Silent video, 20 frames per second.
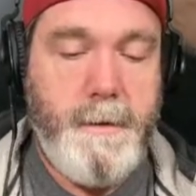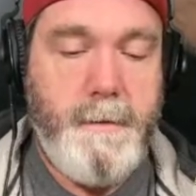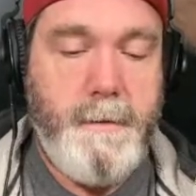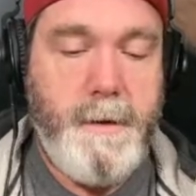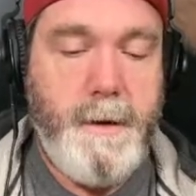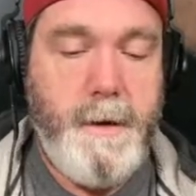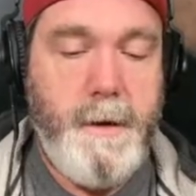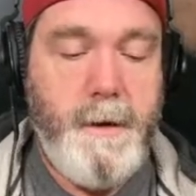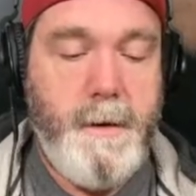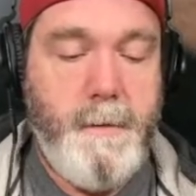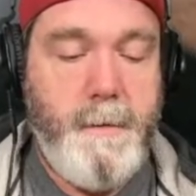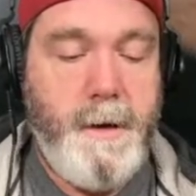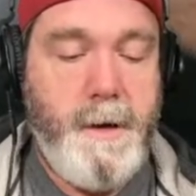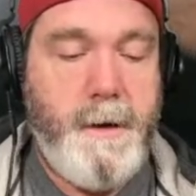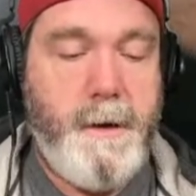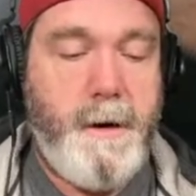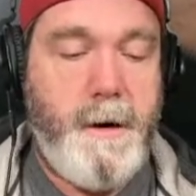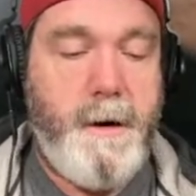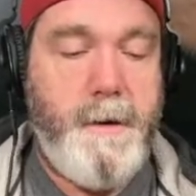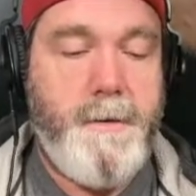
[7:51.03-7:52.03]
here we
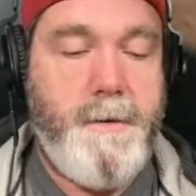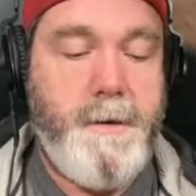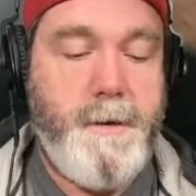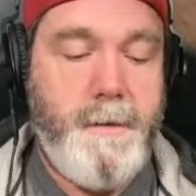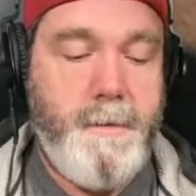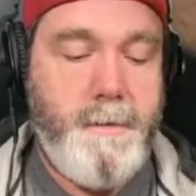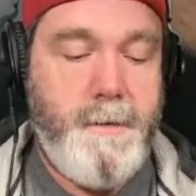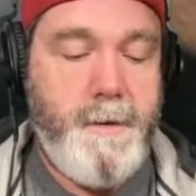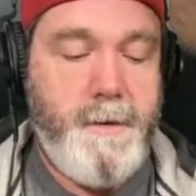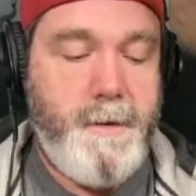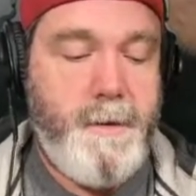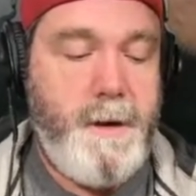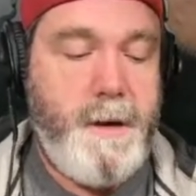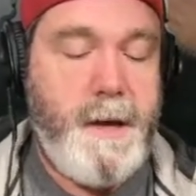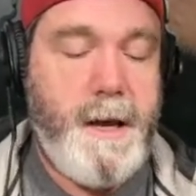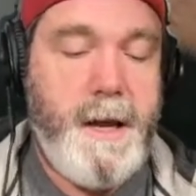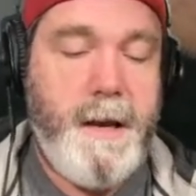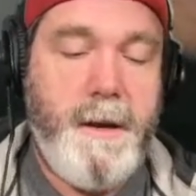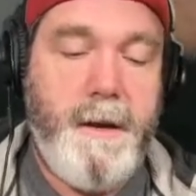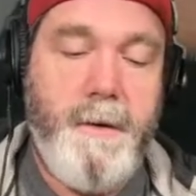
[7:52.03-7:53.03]
are. So just going to
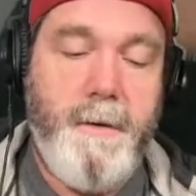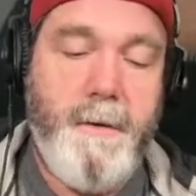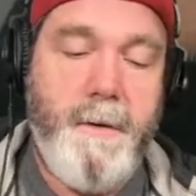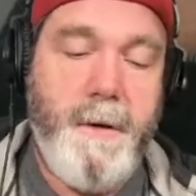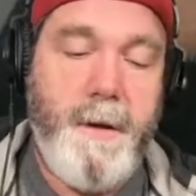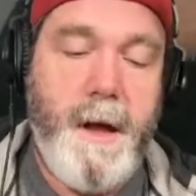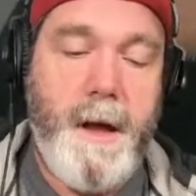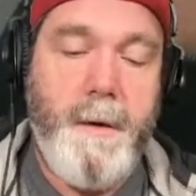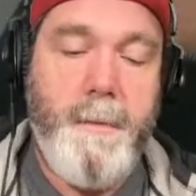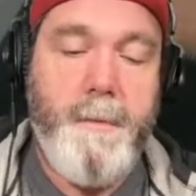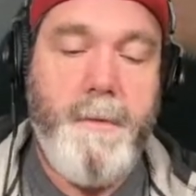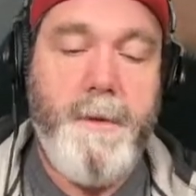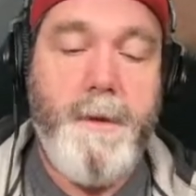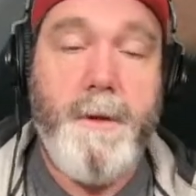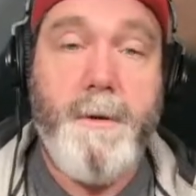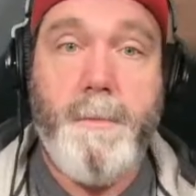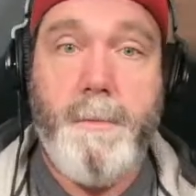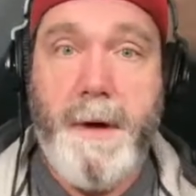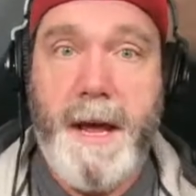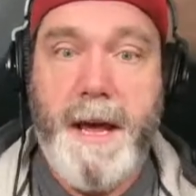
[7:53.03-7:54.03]
kind of do a
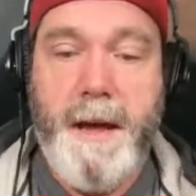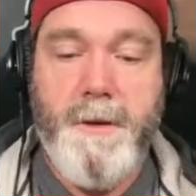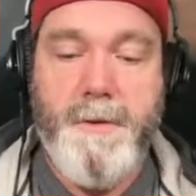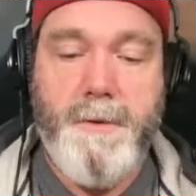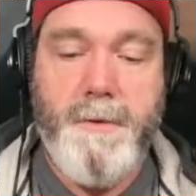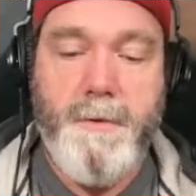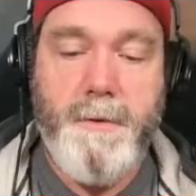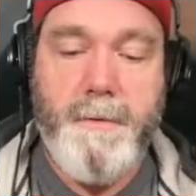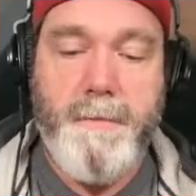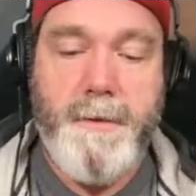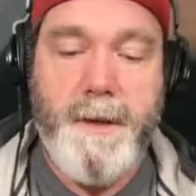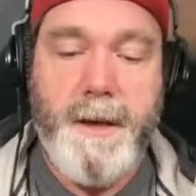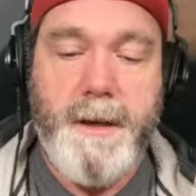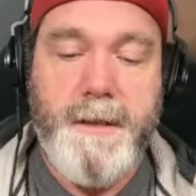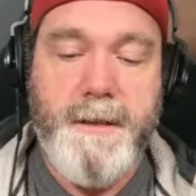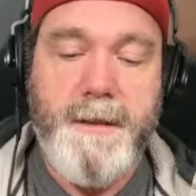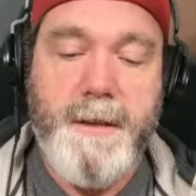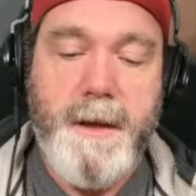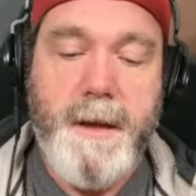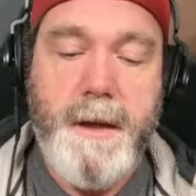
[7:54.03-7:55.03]
little page through of
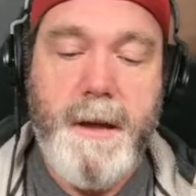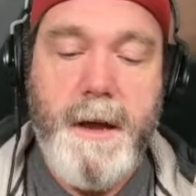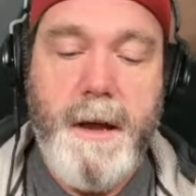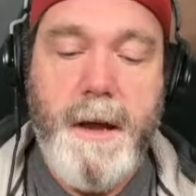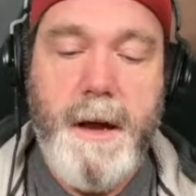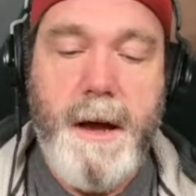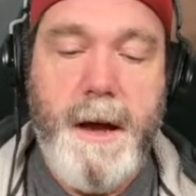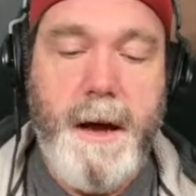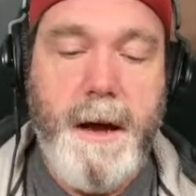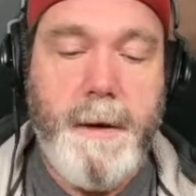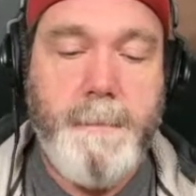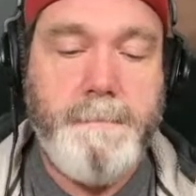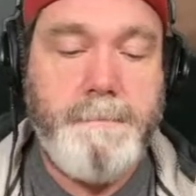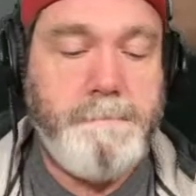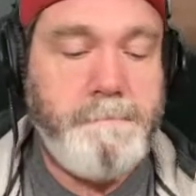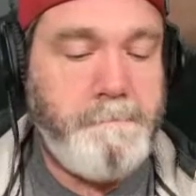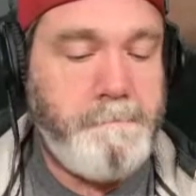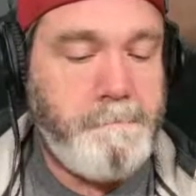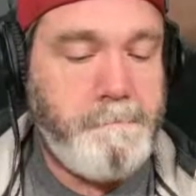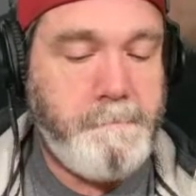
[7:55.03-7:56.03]
this.
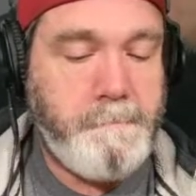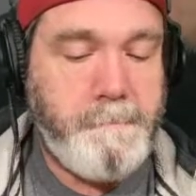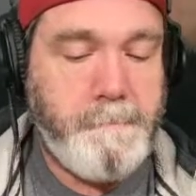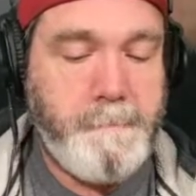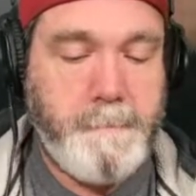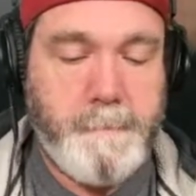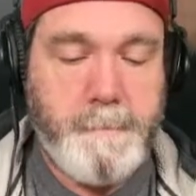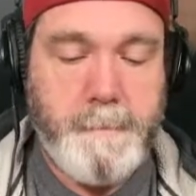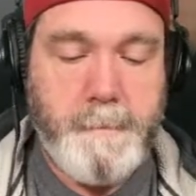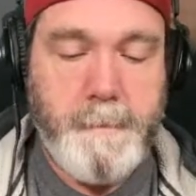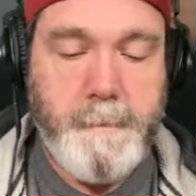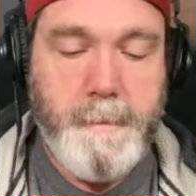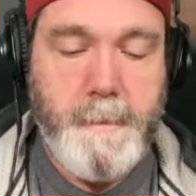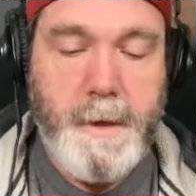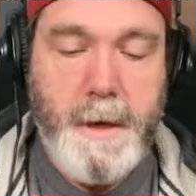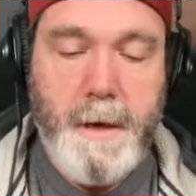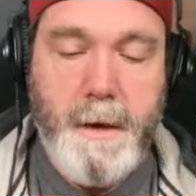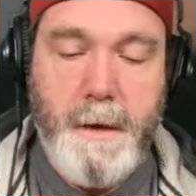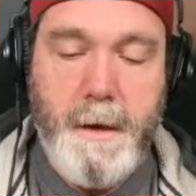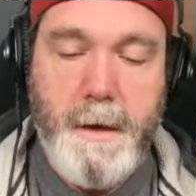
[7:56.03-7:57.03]

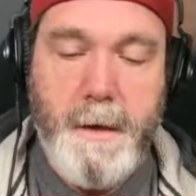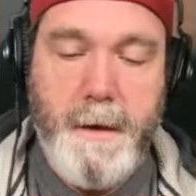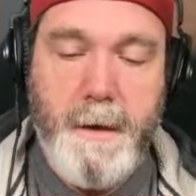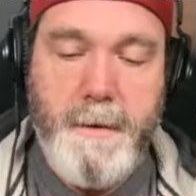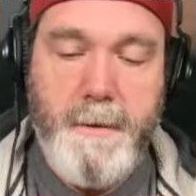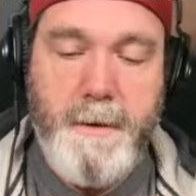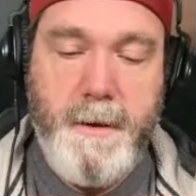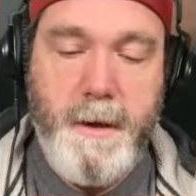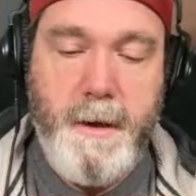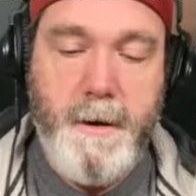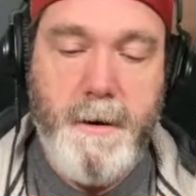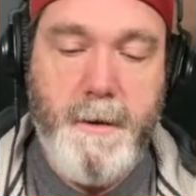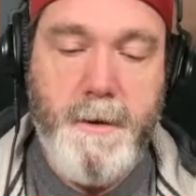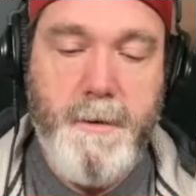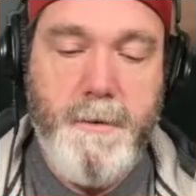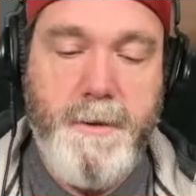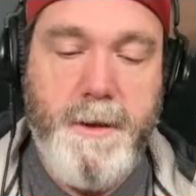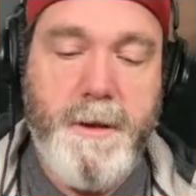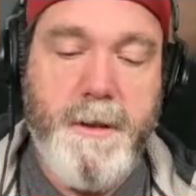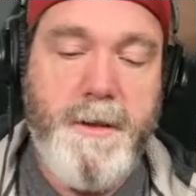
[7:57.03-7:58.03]
Let's see here.
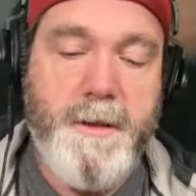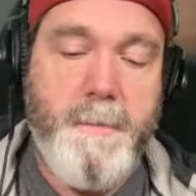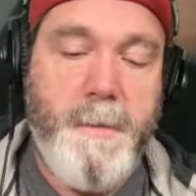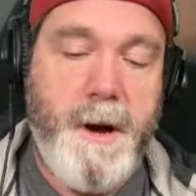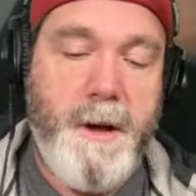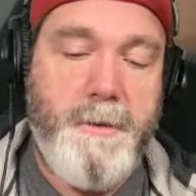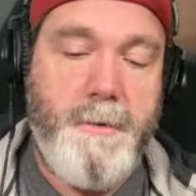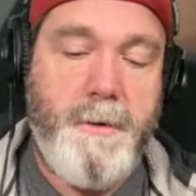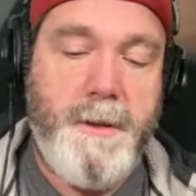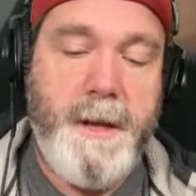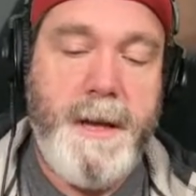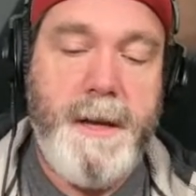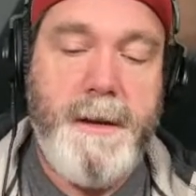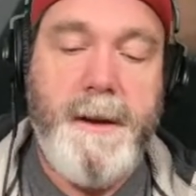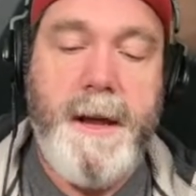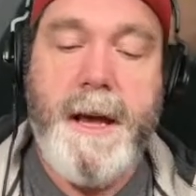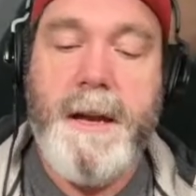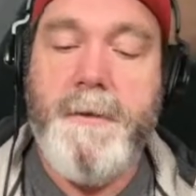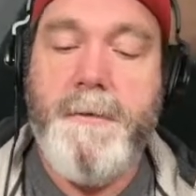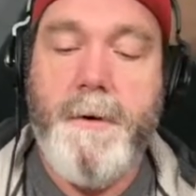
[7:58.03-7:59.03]
Using this module, the Hidden
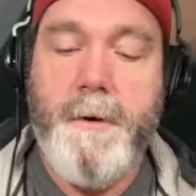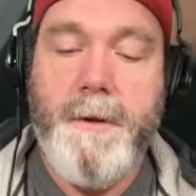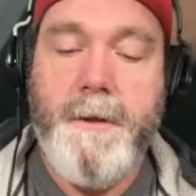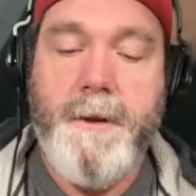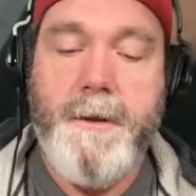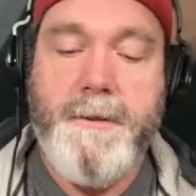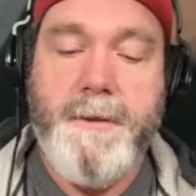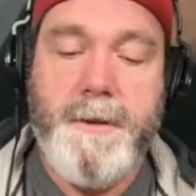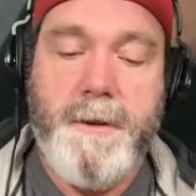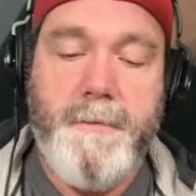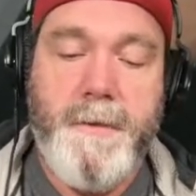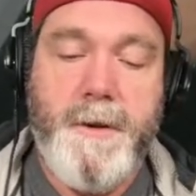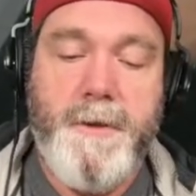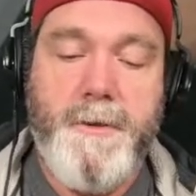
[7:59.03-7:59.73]
Hand of Horla is an adventure